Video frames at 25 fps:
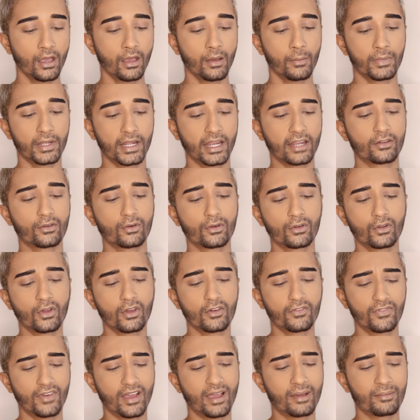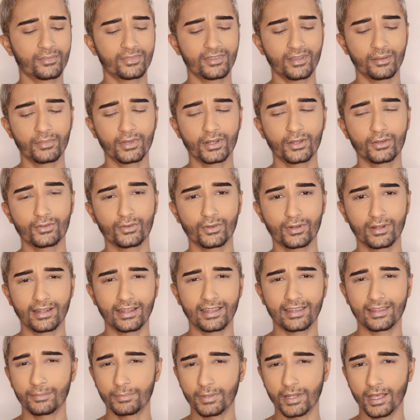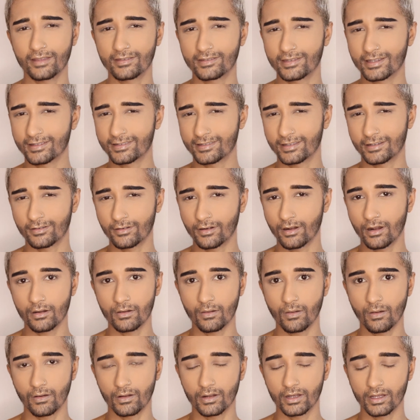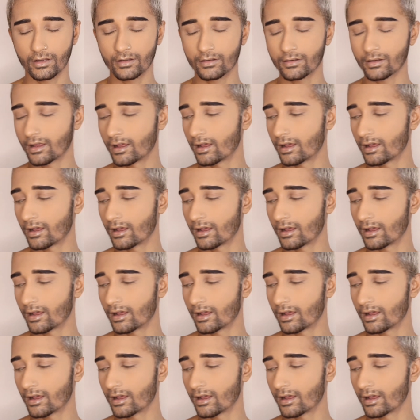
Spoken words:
but I don't know if I'm somebody who's going to let the plastic sit around on it.